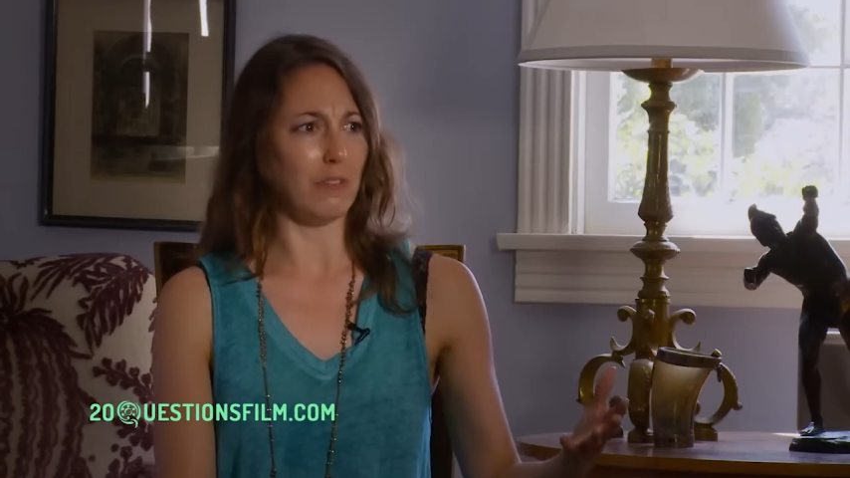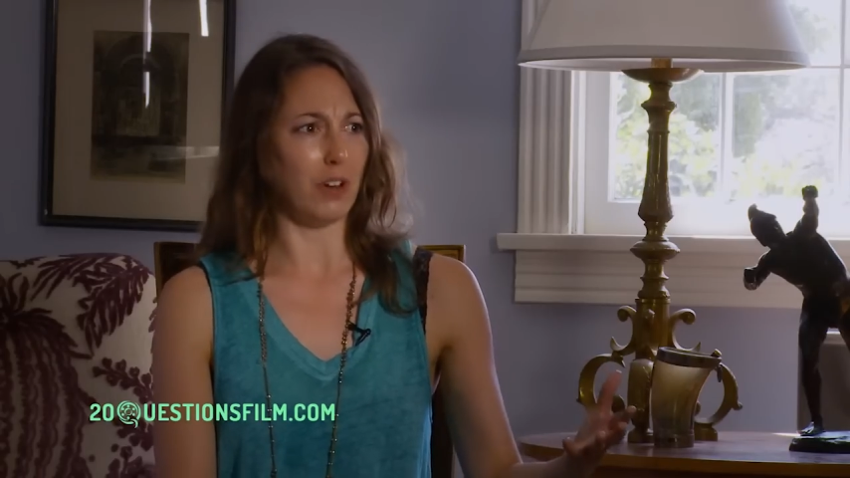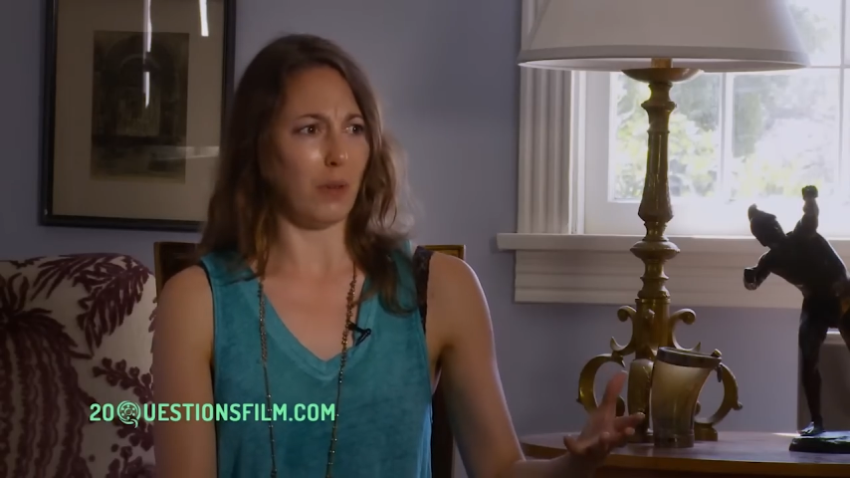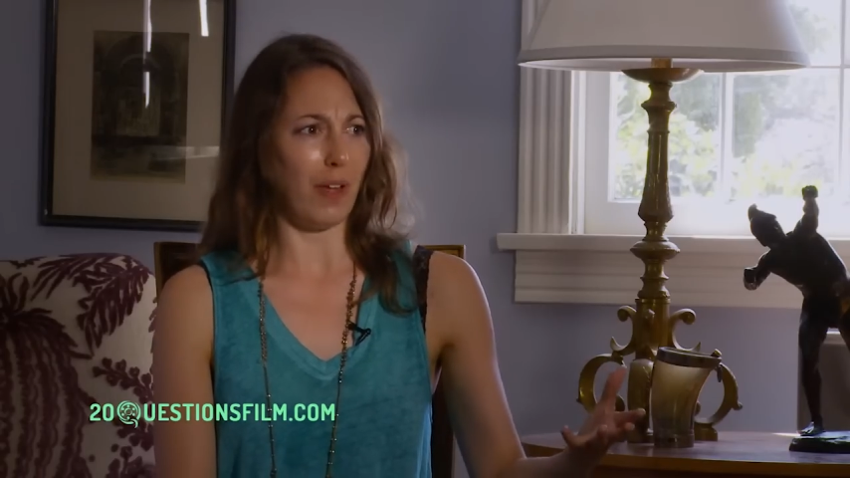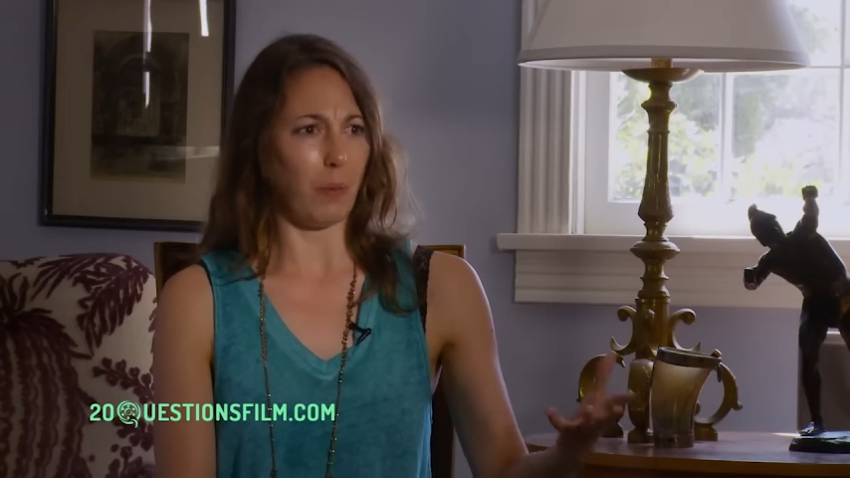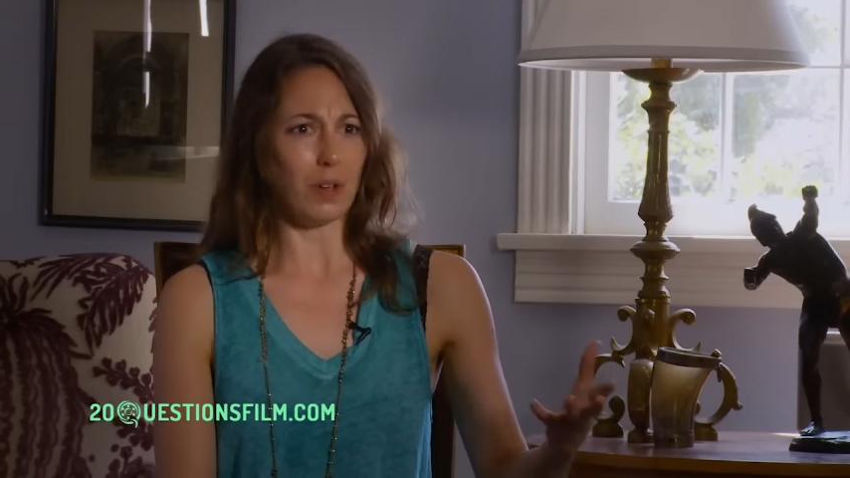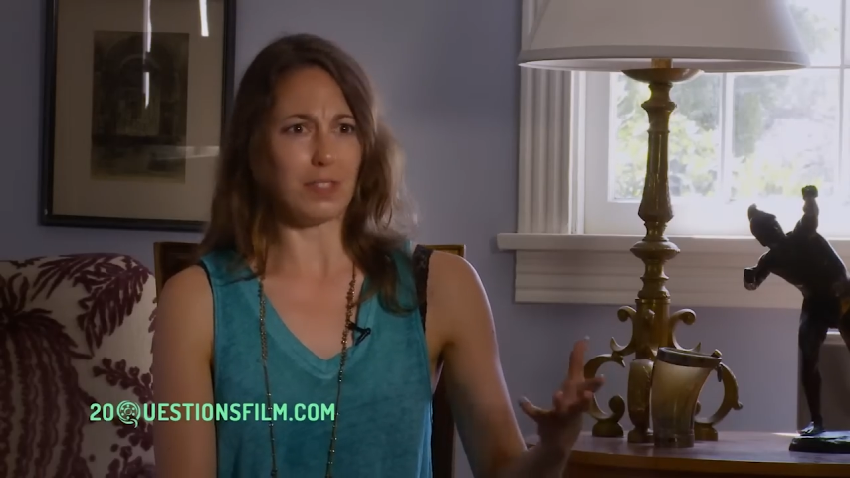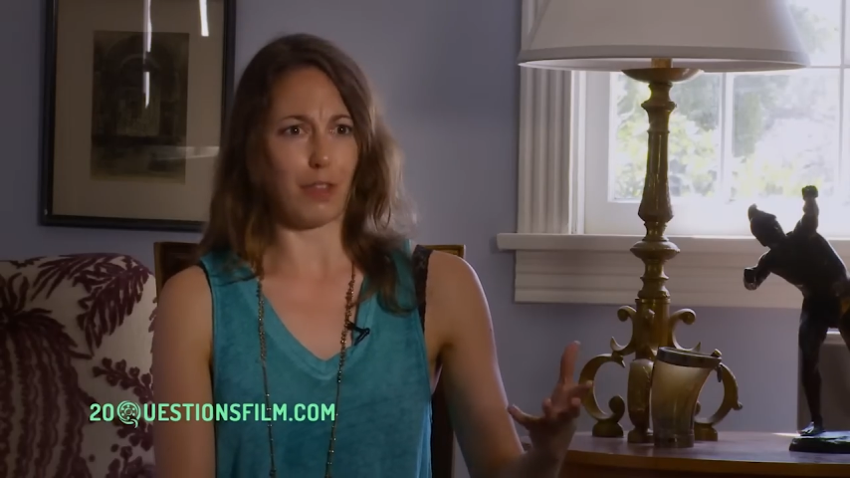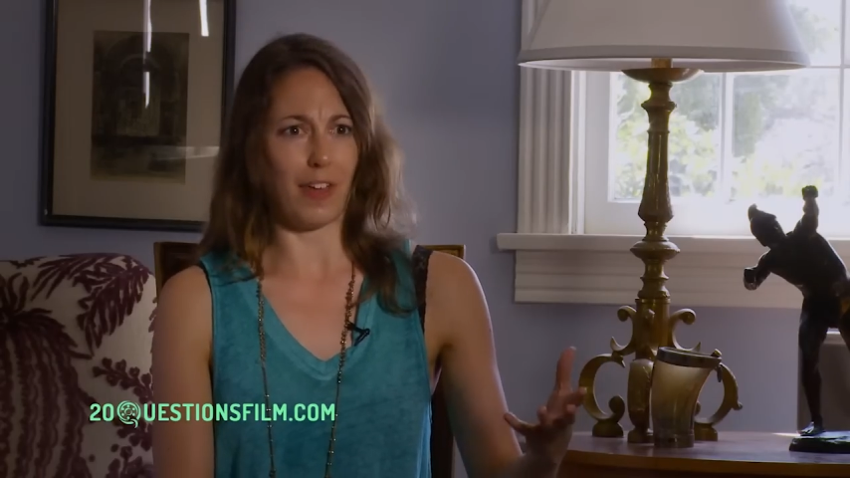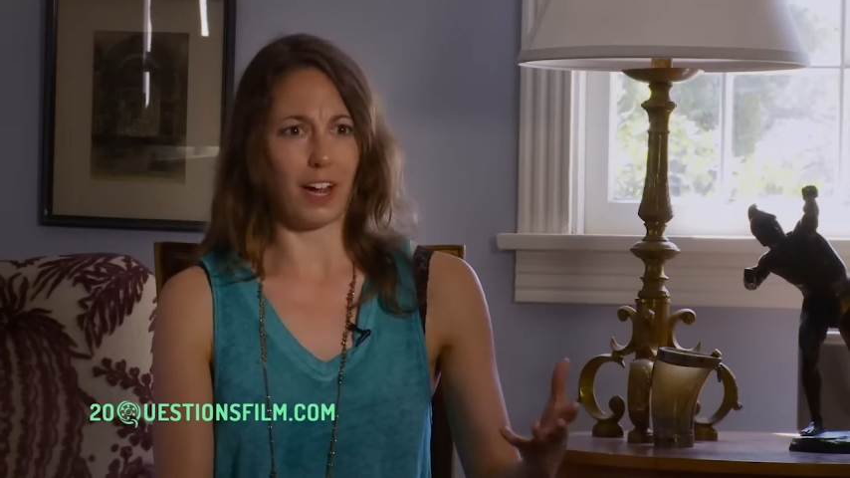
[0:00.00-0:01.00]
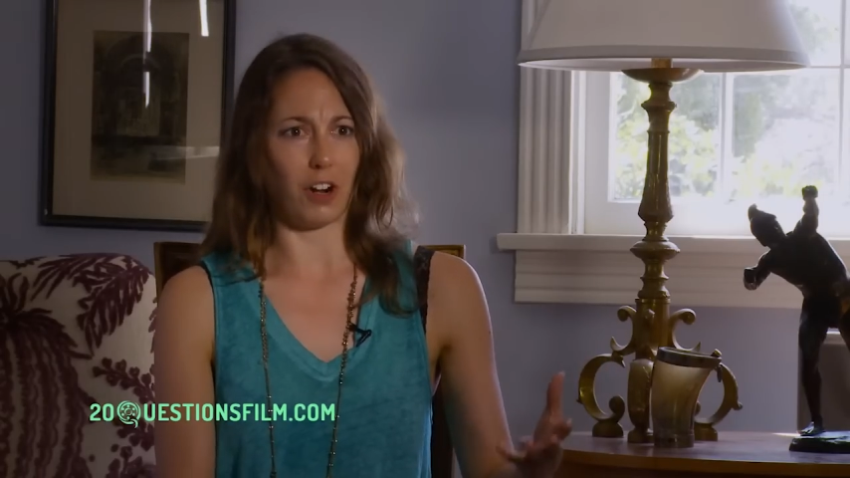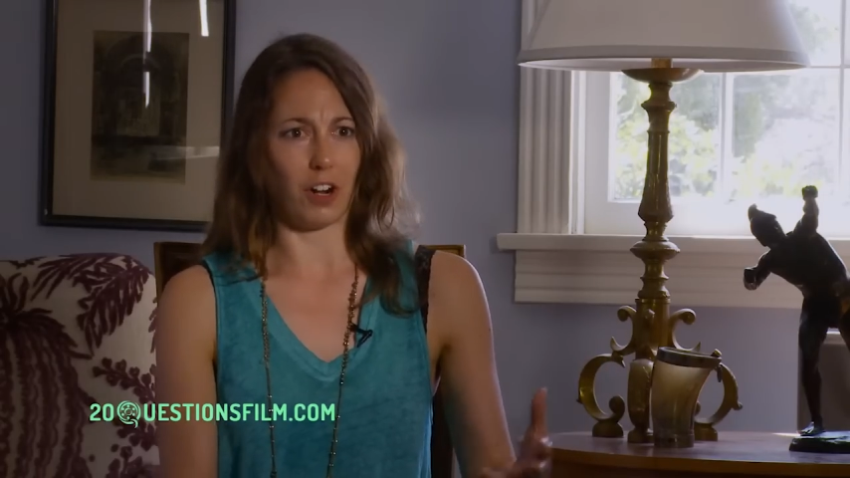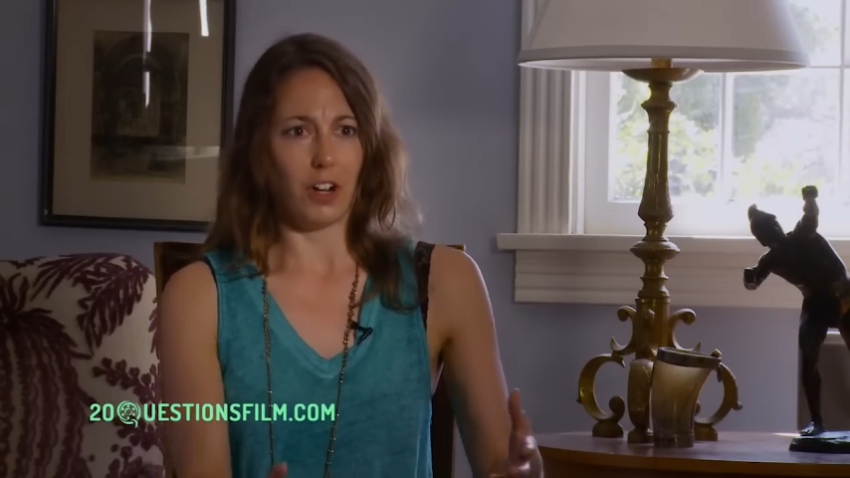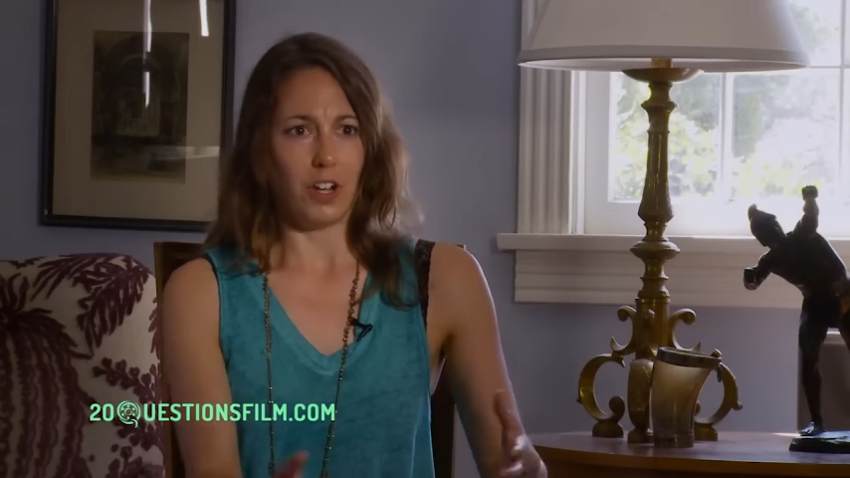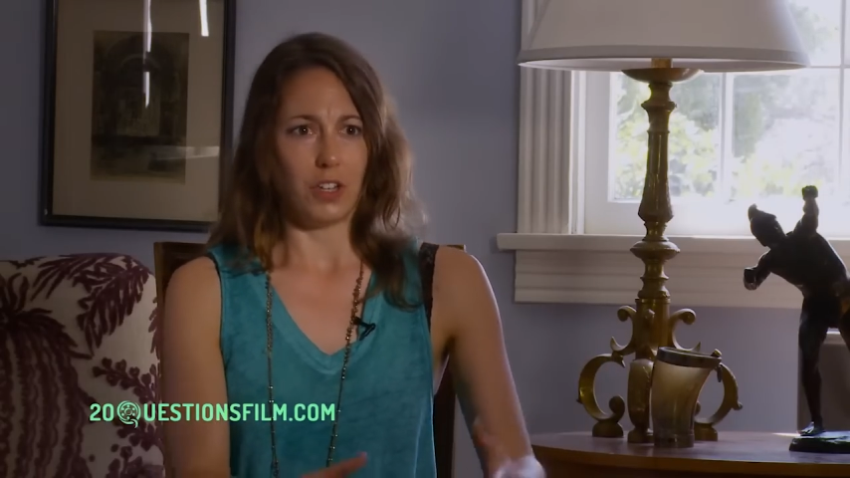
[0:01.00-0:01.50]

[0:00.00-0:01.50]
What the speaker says: even know that was a thing. Or,